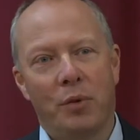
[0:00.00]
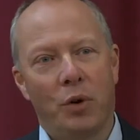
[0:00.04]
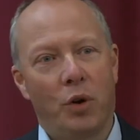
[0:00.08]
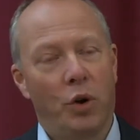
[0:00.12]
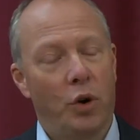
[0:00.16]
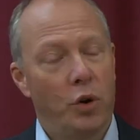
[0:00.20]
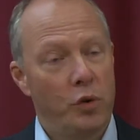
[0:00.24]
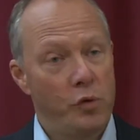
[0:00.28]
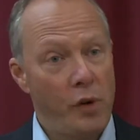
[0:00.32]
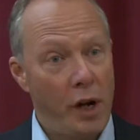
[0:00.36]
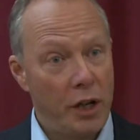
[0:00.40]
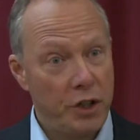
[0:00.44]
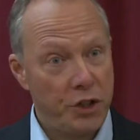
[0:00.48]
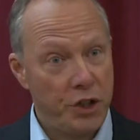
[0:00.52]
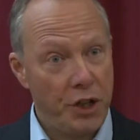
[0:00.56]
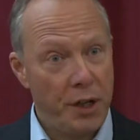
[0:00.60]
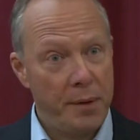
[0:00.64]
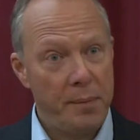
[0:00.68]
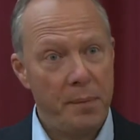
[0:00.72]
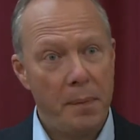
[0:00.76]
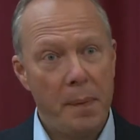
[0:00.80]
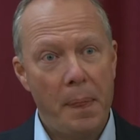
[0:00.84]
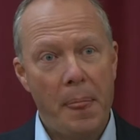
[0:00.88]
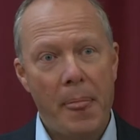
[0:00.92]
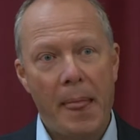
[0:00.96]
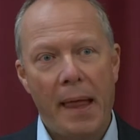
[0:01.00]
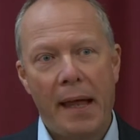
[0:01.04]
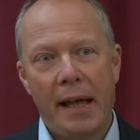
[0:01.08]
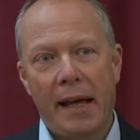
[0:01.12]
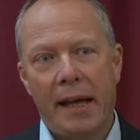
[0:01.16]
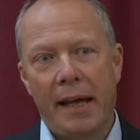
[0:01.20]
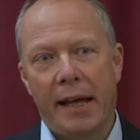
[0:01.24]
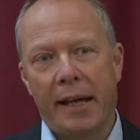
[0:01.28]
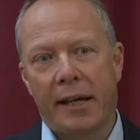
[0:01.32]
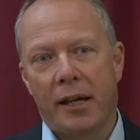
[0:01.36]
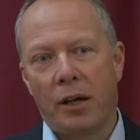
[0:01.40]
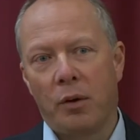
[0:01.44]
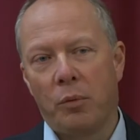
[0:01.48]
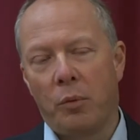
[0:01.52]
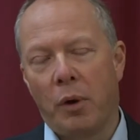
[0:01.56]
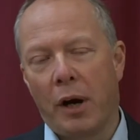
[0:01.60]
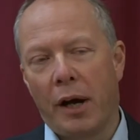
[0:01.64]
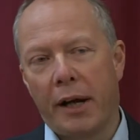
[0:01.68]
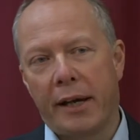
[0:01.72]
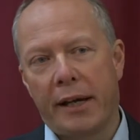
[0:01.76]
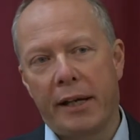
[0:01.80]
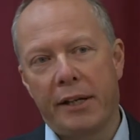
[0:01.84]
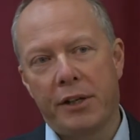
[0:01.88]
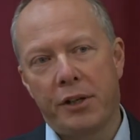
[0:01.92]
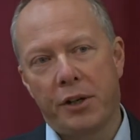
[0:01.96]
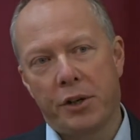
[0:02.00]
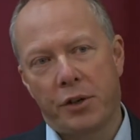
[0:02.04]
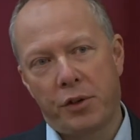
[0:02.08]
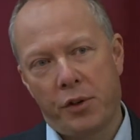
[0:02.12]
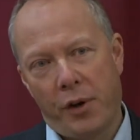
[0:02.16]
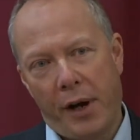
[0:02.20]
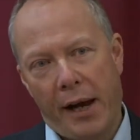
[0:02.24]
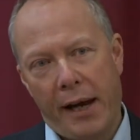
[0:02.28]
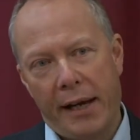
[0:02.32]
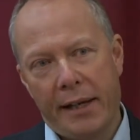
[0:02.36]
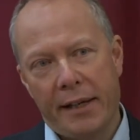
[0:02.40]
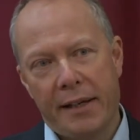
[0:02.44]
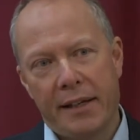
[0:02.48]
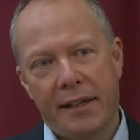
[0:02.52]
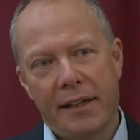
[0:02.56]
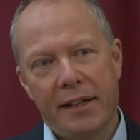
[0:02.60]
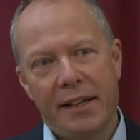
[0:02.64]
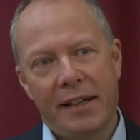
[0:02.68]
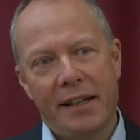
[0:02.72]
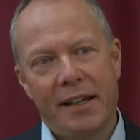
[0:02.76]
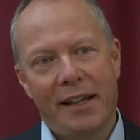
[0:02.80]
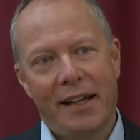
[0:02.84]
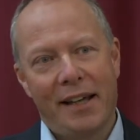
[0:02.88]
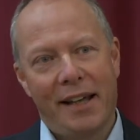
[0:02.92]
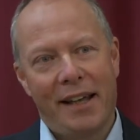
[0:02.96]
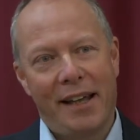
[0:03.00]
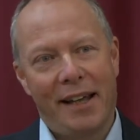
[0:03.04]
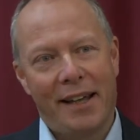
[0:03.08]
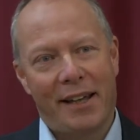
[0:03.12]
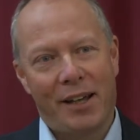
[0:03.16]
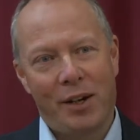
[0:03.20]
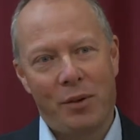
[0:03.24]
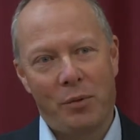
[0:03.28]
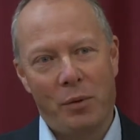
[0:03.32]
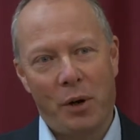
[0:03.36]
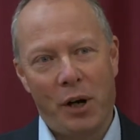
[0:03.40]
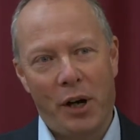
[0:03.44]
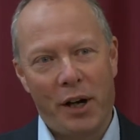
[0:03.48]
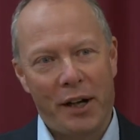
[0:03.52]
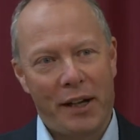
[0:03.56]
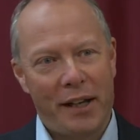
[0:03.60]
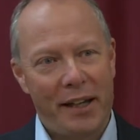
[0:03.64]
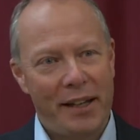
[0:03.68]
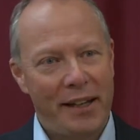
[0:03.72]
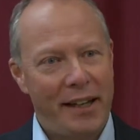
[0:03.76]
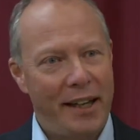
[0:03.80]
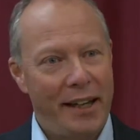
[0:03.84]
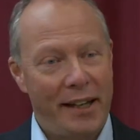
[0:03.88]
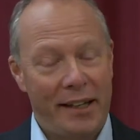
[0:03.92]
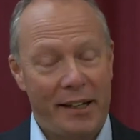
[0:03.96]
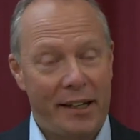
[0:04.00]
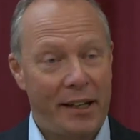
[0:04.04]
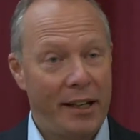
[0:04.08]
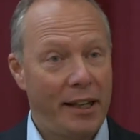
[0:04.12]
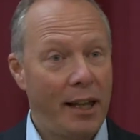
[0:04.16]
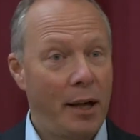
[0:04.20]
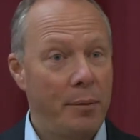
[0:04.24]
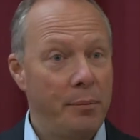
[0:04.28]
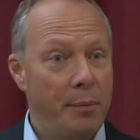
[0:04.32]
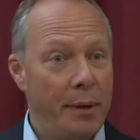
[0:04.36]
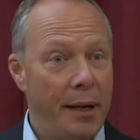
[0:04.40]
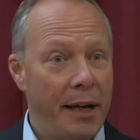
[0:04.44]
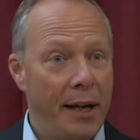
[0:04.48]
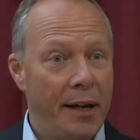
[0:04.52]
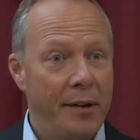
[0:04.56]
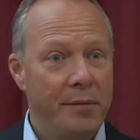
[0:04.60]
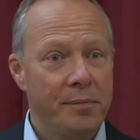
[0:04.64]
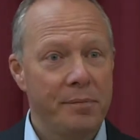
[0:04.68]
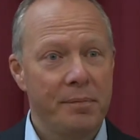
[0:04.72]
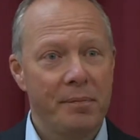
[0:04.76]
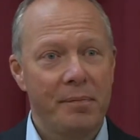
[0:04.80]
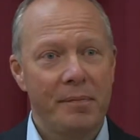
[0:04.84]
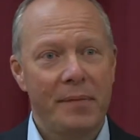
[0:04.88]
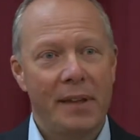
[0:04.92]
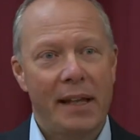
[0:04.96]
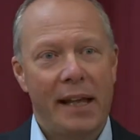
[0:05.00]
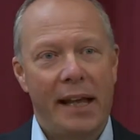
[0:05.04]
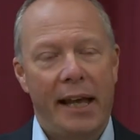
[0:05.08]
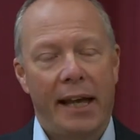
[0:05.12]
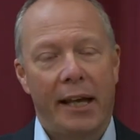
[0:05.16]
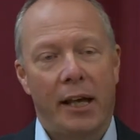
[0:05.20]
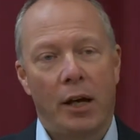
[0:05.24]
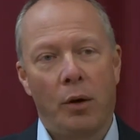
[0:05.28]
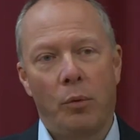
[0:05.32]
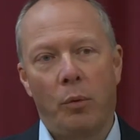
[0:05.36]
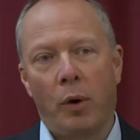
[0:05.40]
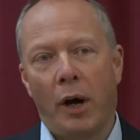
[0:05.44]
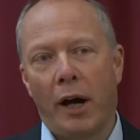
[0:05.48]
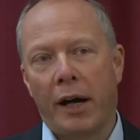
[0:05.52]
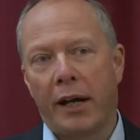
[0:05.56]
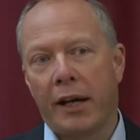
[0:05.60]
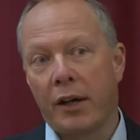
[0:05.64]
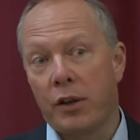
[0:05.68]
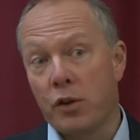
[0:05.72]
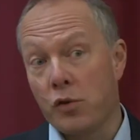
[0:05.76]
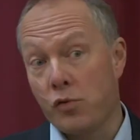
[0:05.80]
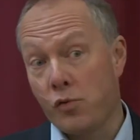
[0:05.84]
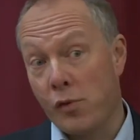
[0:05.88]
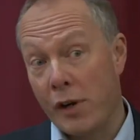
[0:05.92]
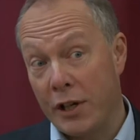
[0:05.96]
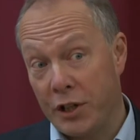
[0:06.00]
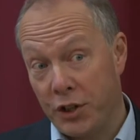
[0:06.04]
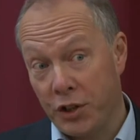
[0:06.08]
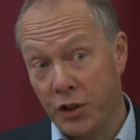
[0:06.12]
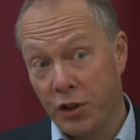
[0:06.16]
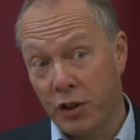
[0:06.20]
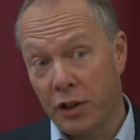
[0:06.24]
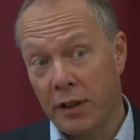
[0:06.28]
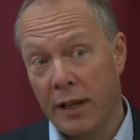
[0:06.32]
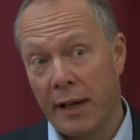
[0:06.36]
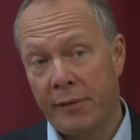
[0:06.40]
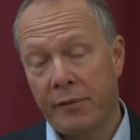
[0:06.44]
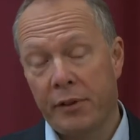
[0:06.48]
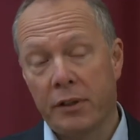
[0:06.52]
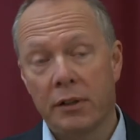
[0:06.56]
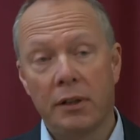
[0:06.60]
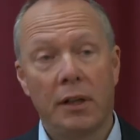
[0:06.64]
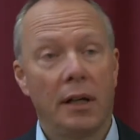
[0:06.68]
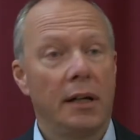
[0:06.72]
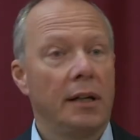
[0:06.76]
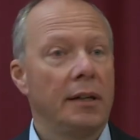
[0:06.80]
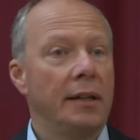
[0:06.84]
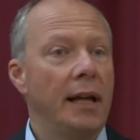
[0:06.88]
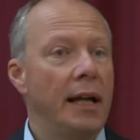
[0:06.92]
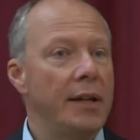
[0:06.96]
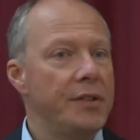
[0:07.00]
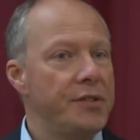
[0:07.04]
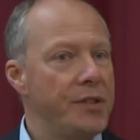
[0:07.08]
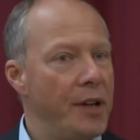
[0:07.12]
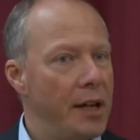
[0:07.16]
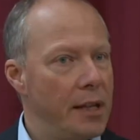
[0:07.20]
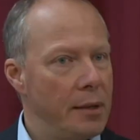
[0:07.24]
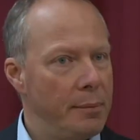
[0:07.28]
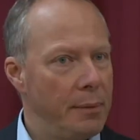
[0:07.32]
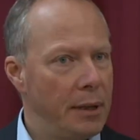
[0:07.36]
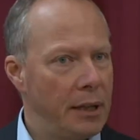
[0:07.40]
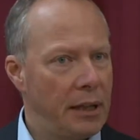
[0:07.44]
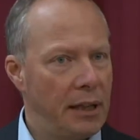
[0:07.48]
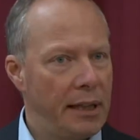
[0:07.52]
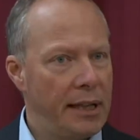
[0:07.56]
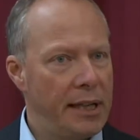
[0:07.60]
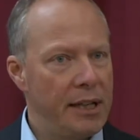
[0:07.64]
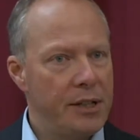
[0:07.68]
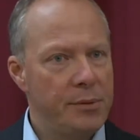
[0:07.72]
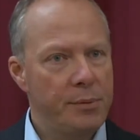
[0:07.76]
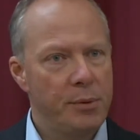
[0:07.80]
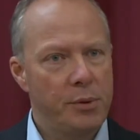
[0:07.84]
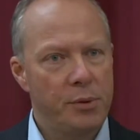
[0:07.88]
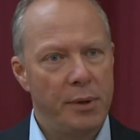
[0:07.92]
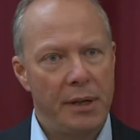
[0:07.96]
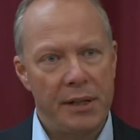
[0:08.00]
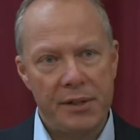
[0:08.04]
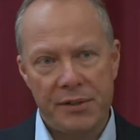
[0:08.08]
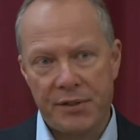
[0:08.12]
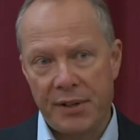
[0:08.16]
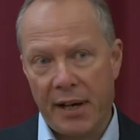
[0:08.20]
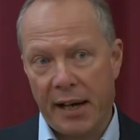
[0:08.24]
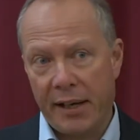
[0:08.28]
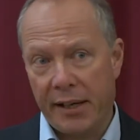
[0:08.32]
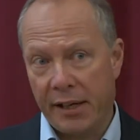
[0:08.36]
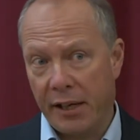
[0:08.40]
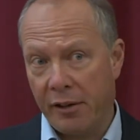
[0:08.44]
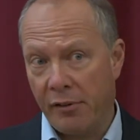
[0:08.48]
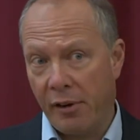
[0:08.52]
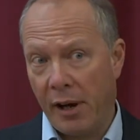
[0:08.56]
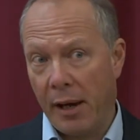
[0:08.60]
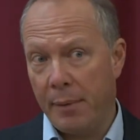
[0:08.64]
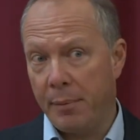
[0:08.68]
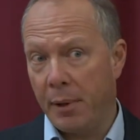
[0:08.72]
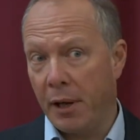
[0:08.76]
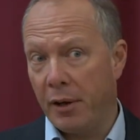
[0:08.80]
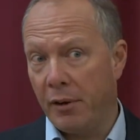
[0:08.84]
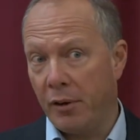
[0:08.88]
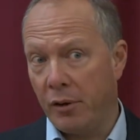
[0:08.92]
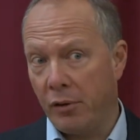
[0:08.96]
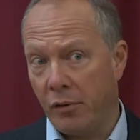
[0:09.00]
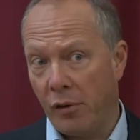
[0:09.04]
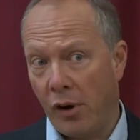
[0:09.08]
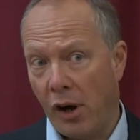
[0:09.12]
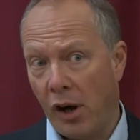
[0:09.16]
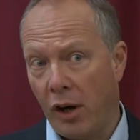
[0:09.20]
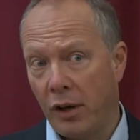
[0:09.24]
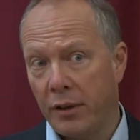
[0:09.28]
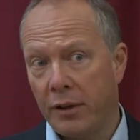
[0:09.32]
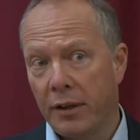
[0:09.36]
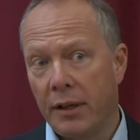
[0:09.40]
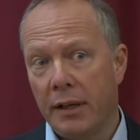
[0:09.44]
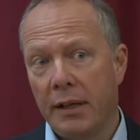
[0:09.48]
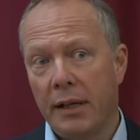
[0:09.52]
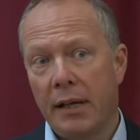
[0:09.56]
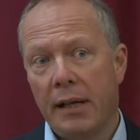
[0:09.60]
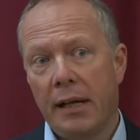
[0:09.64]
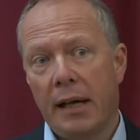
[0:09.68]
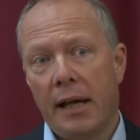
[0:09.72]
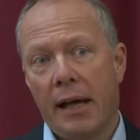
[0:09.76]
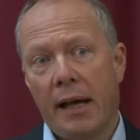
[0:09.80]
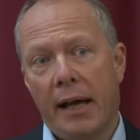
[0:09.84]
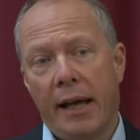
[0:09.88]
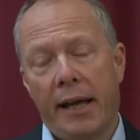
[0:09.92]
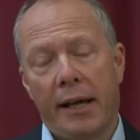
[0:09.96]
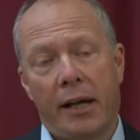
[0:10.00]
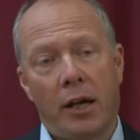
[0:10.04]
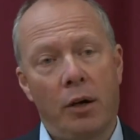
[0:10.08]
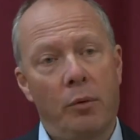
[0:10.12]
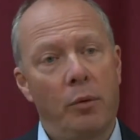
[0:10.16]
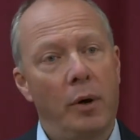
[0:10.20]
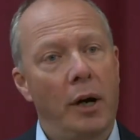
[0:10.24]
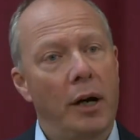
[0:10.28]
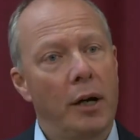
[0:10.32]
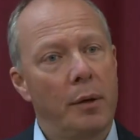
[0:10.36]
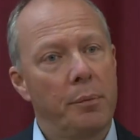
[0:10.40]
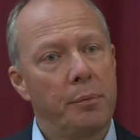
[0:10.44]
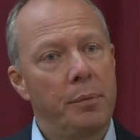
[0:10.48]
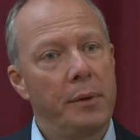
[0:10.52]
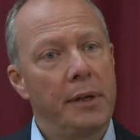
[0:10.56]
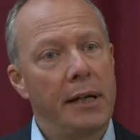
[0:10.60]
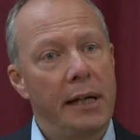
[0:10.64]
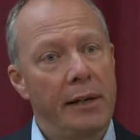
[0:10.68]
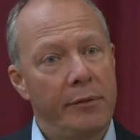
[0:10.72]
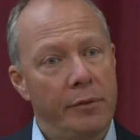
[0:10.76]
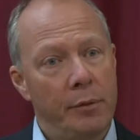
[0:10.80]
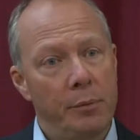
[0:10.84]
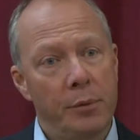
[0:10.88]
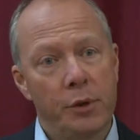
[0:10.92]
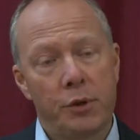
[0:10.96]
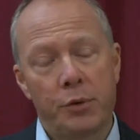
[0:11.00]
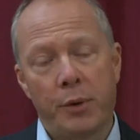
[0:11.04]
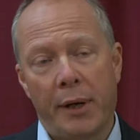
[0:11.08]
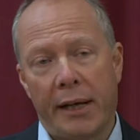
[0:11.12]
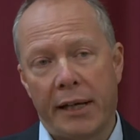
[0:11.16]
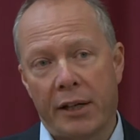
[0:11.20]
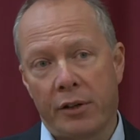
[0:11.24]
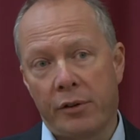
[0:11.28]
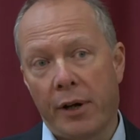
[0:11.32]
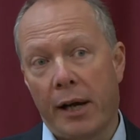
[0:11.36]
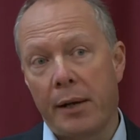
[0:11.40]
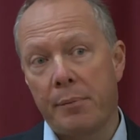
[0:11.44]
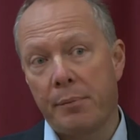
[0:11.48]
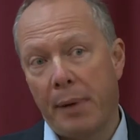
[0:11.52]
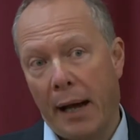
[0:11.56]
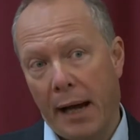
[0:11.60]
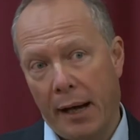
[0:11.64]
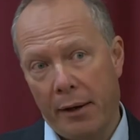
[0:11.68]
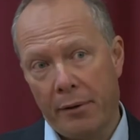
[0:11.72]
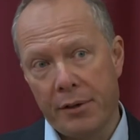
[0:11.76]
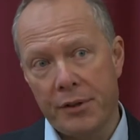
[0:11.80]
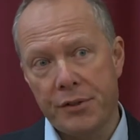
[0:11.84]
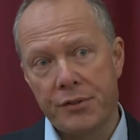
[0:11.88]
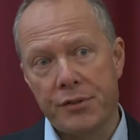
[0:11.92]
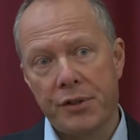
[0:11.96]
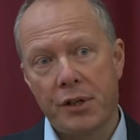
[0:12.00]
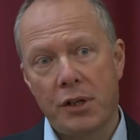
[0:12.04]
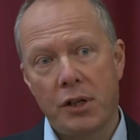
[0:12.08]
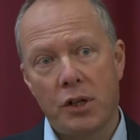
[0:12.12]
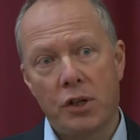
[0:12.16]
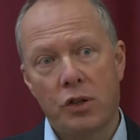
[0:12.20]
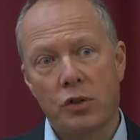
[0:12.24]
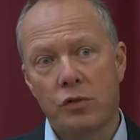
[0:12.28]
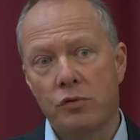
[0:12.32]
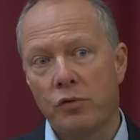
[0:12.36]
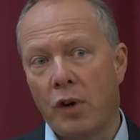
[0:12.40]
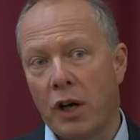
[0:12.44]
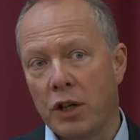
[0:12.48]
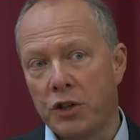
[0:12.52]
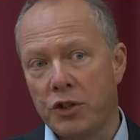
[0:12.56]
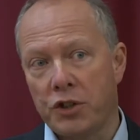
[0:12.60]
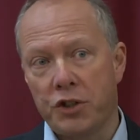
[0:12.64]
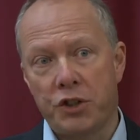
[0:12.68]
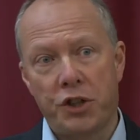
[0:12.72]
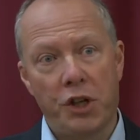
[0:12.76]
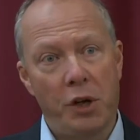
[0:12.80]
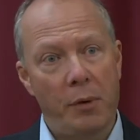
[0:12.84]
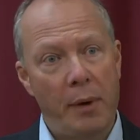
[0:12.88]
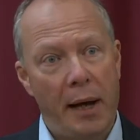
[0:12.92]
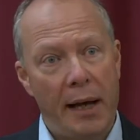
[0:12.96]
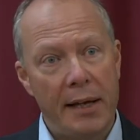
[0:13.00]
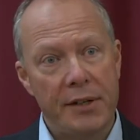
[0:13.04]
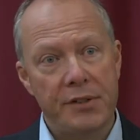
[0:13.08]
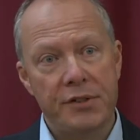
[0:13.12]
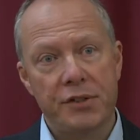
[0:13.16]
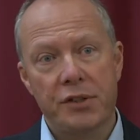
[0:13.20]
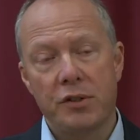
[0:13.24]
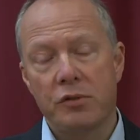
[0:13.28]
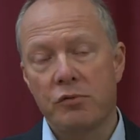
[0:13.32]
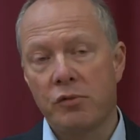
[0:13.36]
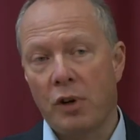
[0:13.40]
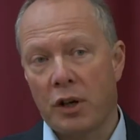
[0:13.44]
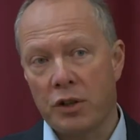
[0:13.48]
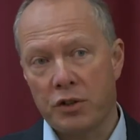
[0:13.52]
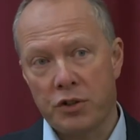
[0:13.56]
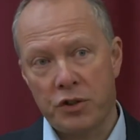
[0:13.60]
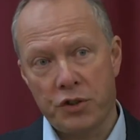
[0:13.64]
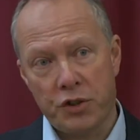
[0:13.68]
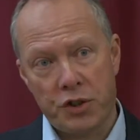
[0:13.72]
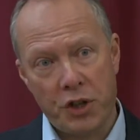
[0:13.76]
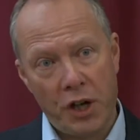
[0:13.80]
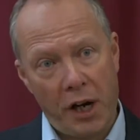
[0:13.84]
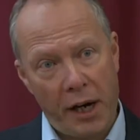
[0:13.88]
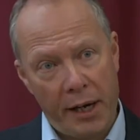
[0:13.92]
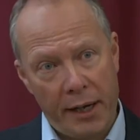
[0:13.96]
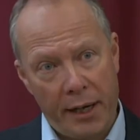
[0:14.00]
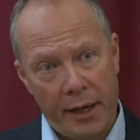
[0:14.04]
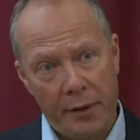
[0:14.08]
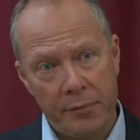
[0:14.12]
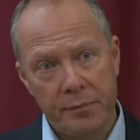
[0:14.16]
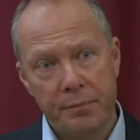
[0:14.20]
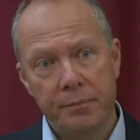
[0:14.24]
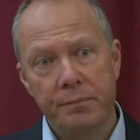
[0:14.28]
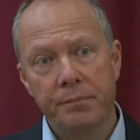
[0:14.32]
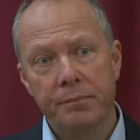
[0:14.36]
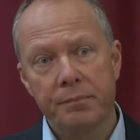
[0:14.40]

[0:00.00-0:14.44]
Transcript: or Russia. It could work in Ukraine. It could work in Colombia. It could work at the regional level, let's say in the Middle East, between Saudi Arabia and Iran. It could work even between great powers, Russian US, Russian China.